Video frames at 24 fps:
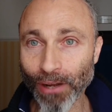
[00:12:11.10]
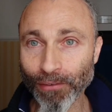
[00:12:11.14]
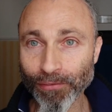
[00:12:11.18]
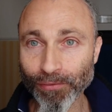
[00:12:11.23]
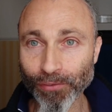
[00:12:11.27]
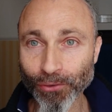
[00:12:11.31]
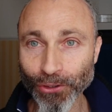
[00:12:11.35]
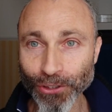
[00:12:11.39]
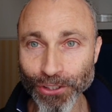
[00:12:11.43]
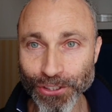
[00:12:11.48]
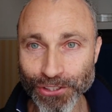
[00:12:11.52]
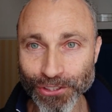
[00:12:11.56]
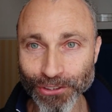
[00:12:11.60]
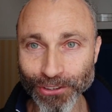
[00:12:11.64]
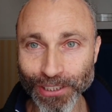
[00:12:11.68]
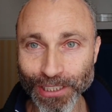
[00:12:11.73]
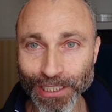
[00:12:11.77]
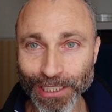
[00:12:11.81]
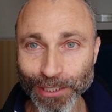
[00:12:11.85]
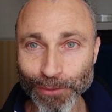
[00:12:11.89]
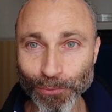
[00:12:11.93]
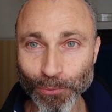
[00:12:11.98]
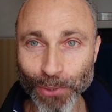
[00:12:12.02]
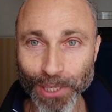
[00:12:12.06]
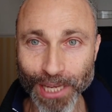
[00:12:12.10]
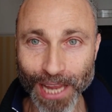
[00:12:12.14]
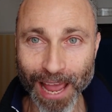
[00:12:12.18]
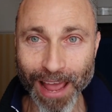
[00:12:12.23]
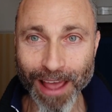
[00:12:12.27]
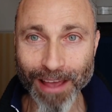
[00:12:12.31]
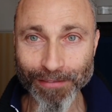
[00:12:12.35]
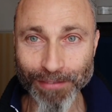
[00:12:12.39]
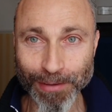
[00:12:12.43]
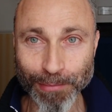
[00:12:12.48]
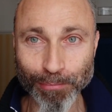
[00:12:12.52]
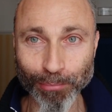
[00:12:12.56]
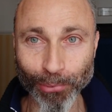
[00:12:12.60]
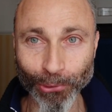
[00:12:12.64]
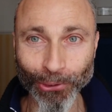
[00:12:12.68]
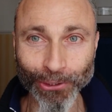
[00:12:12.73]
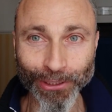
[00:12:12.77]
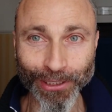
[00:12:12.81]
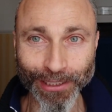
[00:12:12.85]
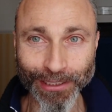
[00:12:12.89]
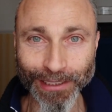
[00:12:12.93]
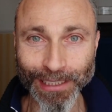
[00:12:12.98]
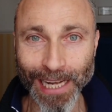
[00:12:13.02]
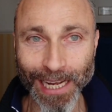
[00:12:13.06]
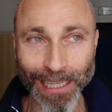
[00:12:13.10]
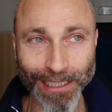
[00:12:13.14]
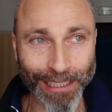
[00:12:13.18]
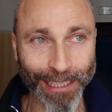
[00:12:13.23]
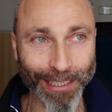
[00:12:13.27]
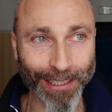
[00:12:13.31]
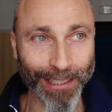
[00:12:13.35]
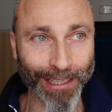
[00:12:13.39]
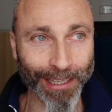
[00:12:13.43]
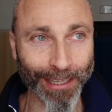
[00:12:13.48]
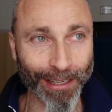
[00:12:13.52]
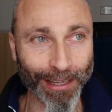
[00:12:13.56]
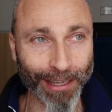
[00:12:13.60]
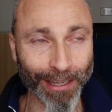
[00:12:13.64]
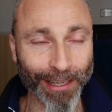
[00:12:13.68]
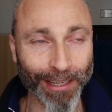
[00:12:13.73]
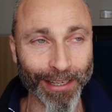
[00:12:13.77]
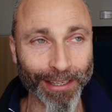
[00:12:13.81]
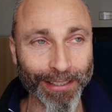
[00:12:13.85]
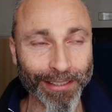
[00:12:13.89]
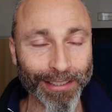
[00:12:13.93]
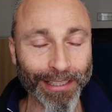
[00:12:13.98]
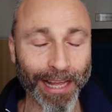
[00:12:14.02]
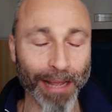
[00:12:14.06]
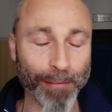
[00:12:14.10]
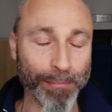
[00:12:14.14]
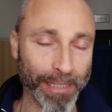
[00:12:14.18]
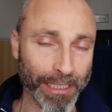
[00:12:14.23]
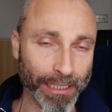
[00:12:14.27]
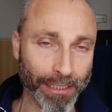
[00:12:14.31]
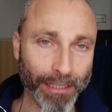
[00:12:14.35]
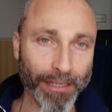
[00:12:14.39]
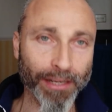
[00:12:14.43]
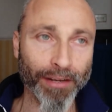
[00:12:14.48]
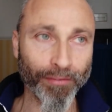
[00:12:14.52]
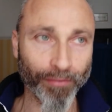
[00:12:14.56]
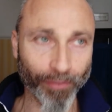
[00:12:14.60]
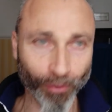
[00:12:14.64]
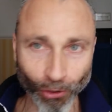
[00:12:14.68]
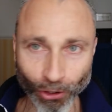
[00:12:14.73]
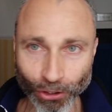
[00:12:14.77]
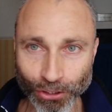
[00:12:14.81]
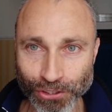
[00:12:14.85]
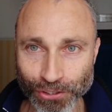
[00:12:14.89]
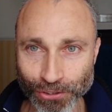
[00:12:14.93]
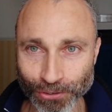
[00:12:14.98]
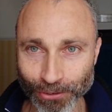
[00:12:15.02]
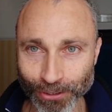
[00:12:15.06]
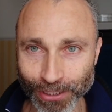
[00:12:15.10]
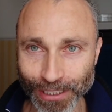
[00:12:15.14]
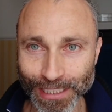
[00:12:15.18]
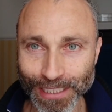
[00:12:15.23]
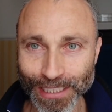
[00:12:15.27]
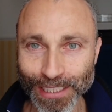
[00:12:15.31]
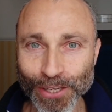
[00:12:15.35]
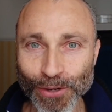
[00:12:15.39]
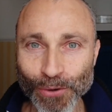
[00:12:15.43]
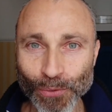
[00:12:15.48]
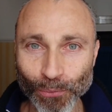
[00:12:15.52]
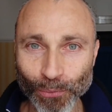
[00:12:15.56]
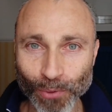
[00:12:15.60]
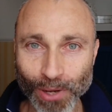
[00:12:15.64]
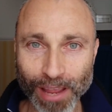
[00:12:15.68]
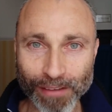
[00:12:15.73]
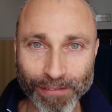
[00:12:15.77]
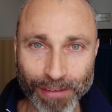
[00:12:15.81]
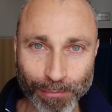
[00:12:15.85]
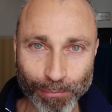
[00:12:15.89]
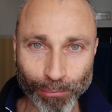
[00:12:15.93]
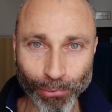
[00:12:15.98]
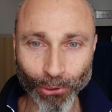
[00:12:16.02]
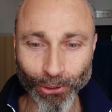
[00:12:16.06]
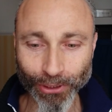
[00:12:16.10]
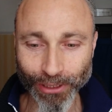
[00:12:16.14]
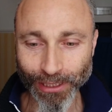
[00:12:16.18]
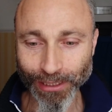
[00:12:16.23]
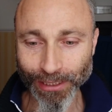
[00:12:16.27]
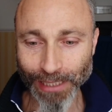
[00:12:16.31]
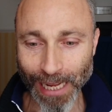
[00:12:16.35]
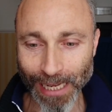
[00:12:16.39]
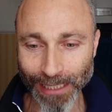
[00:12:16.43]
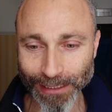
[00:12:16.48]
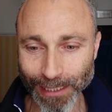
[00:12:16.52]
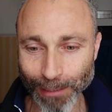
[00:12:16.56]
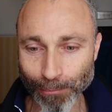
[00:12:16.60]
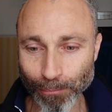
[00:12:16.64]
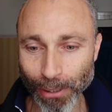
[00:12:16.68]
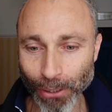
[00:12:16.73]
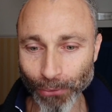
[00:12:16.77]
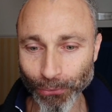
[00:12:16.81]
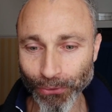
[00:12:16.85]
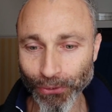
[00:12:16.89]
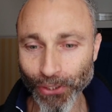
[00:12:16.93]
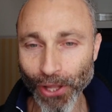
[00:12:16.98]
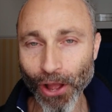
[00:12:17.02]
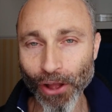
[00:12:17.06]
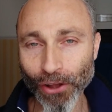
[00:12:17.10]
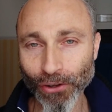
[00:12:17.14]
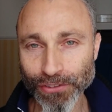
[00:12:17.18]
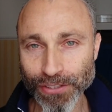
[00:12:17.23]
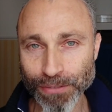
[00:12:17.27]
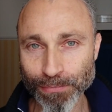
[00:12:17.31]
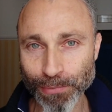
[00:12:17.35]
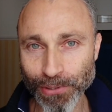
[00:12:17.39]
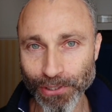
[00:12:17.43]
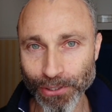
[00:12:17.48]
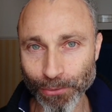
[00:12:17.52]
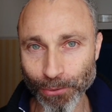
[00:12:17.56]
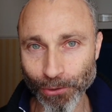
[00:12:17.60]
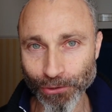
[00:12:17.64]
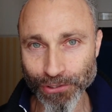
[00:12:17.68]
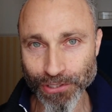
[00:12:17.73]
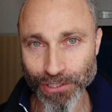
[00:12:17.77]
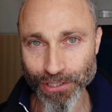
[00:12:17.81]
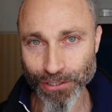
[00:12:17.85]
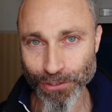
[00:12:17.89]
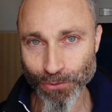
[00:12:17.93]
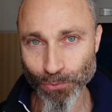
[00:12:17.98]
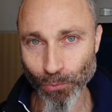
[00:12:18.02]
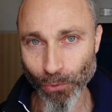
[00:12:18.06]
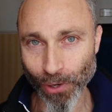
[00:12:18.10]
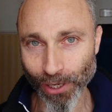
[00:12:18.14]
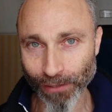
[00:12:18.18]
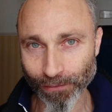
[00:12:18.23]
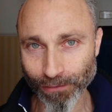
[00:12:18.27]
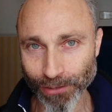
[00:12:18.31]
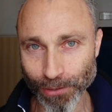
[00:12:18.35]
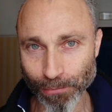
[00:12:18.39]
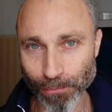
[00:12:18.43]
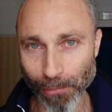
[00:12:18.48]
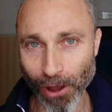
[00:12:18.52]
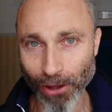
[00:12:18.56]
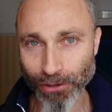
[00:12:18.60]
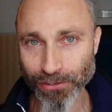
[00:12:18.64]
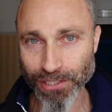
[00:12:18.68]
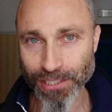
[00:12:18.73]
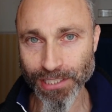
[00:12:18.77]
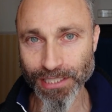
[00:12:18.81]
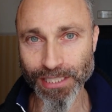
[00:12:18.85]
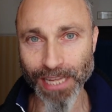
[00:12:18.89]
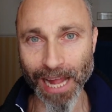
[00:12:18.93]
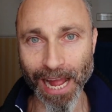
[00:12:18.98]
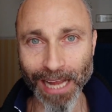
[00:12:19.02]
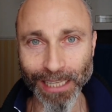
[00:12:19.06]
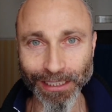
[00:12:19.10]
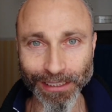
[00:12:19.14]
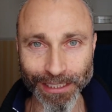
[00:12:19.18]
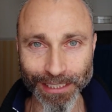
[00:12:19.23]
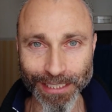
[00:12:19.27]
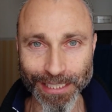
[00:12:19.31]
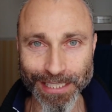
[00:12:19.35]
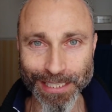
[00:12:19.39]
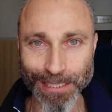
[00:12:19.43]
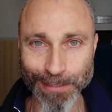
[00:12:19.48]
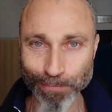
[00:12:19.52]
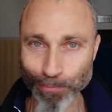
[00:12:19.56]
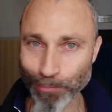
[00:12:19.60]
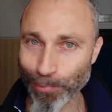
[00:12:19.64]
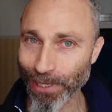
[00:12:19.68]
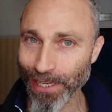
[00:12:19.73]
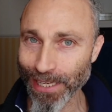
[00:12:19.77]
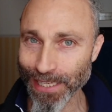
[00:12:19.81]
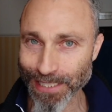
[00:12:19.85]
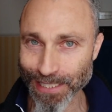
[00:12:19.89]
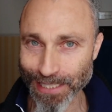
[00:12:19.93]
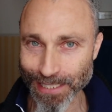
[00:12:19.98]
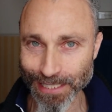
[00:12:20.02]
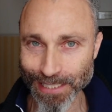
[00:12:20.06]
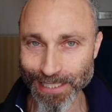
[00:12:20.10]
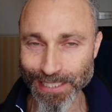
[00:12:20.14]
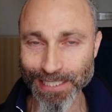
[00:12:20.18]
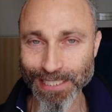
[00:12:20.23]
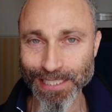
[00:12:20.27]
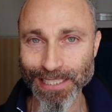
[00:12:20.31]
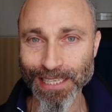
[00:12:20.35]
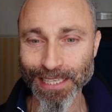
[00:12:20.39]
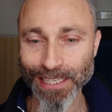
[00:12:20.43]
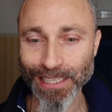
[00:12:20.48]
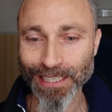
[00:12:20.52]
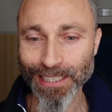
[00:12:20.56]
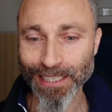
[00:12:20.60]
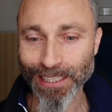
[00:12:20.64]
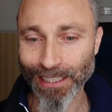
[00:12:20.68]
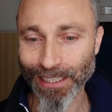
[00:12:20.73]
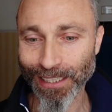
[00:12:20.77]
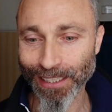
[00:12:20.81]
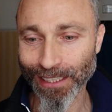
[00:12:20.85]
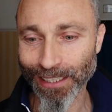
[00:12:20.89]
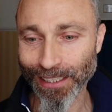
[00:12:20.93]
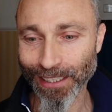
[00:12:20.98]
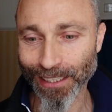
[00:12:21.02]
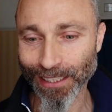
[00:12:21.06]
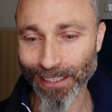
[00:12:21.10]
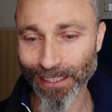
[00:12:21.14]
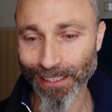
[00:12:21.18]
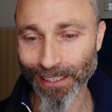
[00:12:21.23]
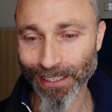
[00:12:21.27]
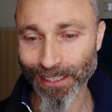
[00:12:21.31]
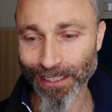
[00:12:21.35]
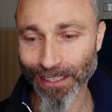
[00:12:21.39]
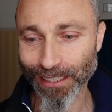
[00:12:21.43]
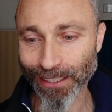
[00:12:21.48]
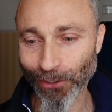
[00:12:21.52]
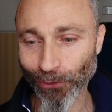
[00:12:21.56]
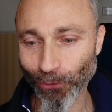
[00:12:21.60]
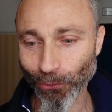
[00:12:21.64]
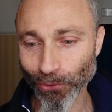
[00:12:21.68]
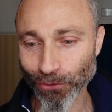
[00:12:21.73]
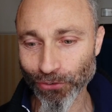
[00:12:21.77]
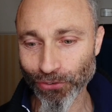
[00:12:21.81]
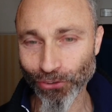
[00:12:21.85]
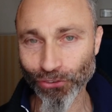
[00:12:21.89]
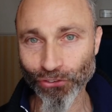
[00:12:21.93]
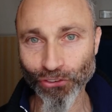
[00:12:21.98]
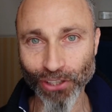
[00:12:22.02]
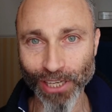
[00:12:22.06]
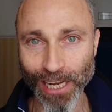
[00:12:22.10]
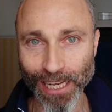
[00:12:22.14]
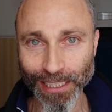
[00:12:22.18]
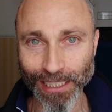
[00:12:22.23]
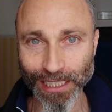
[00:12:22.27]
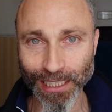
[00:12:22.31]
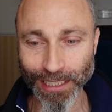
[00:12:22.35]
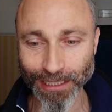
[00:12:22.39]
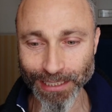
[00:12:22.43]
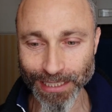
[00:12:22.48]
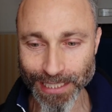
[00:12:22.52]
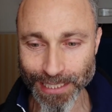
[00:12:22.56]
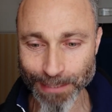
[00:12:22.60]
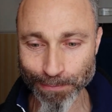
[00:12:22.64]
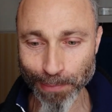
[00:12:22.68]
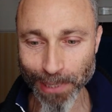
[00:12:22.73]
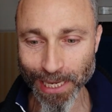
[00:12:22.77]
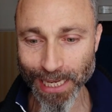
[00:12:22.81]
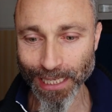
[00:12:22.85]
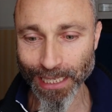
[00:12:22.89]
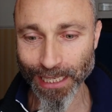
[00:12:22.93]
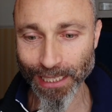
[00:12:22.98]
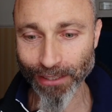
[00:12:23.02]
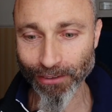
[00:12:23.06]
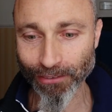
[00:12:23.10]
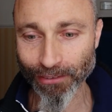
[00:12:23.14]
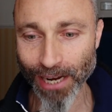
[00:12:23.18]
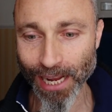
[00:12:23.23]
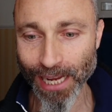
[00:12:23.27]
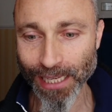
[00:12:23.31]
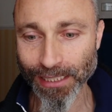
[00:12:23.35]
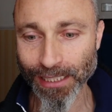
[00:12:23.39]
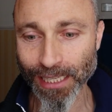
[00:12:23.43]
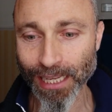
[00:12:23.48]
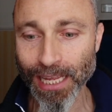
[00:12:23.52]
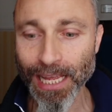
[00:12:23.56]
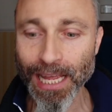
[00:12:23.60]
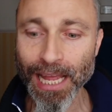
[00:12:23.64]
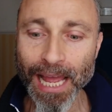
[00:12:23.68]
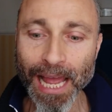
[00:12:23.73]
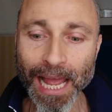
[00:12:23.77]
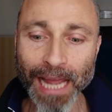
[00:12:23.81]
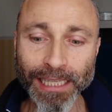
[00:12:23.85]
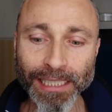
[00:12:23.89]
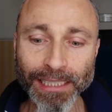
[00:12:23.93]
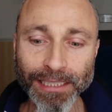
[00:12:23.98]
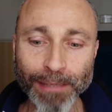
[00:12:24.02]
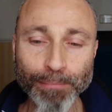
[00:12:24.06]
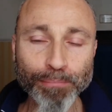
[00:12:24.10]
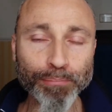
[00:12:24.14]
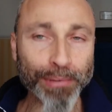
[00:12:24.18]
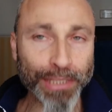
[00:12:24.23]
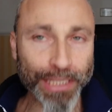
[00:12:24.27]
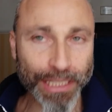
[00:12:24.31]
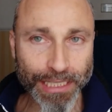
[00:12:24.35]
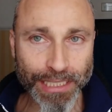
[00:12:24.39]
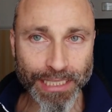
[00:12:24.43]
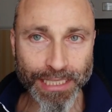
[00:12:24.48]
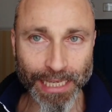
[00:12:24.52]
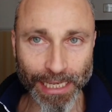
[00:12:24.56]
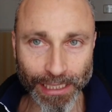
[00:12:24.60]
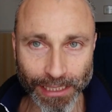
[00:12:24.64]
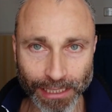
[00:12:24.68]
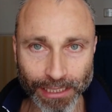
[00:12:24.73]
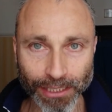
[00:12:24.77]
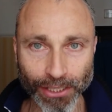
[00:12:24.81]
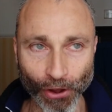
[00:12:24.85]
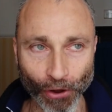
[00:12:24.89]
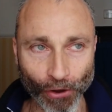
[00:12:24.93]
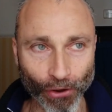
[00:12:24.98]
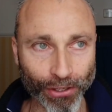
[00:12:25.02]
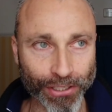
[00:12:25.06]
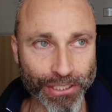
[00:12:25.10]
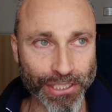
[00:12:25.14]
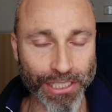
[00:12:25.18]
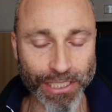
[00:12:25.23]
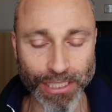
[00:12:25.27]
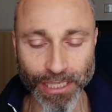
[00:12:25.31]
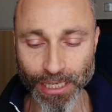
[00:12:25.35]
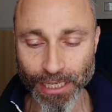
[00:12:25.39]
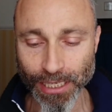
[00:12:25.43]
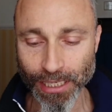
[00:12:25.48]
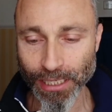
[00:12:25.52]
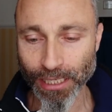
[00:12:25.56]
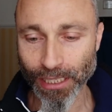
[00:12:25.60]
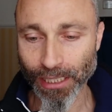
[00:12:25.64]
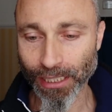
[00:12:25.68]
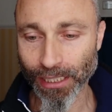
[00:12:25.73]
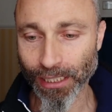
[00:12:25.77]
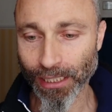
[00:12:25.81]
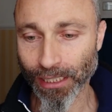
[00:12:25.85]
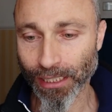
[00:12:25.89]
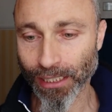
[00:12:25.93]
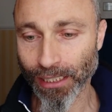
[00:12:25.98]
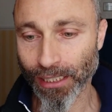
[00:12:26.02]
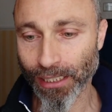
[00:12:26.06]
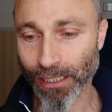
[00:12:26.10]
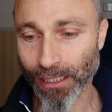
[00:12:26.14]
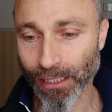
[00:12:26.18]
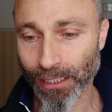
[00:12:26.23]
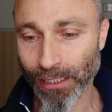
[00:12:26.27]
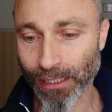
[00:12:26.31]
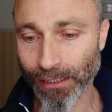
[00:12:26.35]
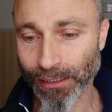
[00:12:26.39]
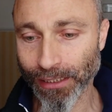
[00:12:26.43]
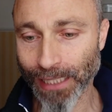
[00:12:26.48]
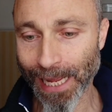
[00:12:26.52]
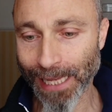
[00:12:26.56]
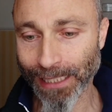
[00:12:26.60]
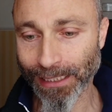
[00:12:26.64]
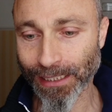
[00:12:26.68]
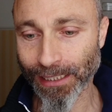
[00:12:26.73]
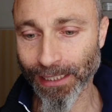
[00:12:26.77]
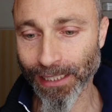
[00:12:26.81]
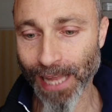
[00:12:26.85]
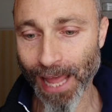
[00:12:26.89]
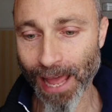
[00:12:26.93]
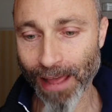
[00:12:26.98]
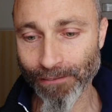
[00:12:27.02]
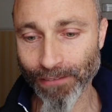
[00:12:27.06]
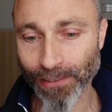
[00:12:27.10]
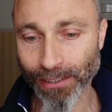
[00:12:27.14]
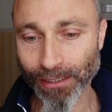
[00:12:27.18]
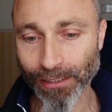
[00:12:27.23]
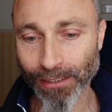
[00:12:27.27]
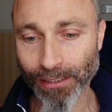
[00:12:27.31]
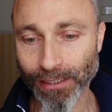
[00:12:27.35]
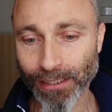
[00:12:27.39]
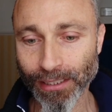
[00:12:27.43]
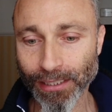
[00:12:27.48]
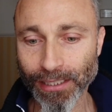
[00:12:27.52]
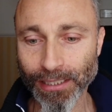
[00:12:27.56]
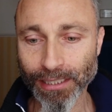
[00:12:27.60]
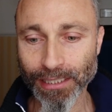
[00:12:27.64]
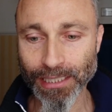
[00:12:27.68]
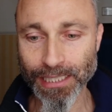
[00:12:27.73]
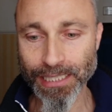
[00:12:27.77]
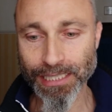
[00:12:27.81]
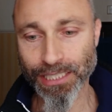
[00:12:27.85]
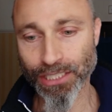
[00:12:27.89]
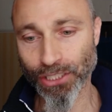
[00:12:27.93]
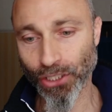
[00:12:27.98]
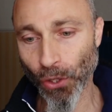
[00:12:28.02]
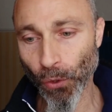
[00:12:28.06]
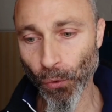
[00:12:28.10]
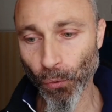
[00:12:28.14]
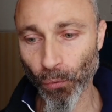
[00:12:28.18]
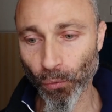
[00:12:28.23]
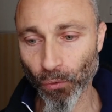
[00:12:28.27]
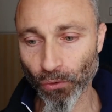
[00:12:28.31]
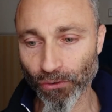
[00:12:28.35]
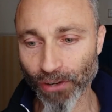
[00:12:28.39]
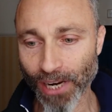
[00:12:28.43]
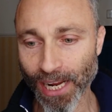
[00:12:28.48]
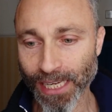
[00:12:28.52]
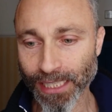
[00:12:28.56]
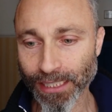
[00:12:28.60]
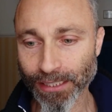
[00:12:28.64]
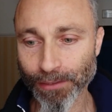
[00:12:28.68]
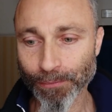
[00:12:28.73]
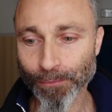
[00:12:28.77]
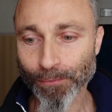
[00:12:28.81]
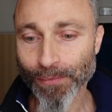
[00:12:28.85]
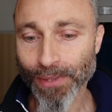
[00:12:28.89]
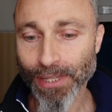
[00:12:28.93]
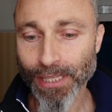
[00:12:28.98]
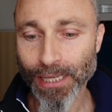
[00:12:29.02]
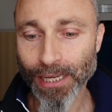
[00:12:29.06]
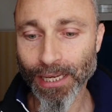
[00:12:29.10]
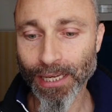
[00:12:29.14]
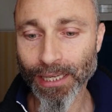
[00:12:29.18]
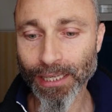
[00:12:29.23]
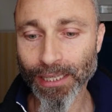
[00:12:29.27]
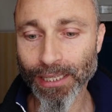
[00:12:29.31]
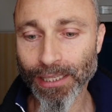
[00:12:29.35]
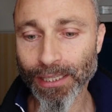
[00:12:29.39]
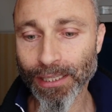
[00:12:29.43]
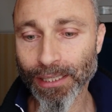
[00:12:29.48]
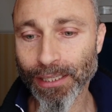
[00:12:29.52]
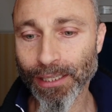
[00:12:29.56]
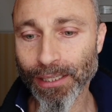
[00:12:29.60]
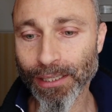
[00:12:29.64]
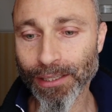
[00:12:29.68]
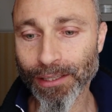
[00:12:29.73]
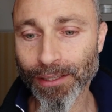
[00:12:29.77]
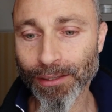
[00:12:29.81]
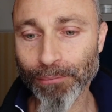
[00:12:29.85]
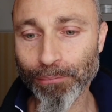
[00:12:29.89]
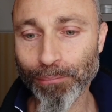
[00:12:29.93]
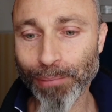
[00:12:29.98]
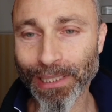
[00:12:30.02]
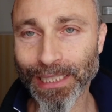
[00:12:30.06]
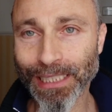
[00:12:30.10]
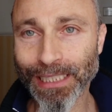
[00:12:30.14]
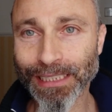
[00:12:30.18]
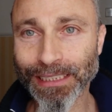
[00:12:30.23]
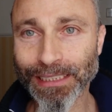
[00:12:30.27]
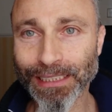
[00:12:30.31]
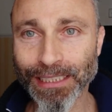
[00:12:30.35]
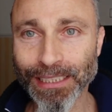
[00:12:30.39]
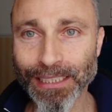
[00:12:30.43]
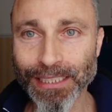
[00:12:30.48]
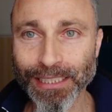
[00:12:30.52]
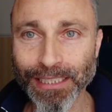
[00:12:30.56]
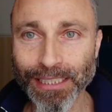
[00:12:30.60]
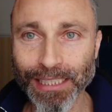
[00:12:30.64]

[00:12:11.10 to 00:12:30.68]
unfortunately, we have important data. Uh, I mean, fortunately, we have important data about dogs because it's one of the most studied species, uh, also genetically speaking, right? And it appears that in dogs, uh, that level is low, right? Uh, but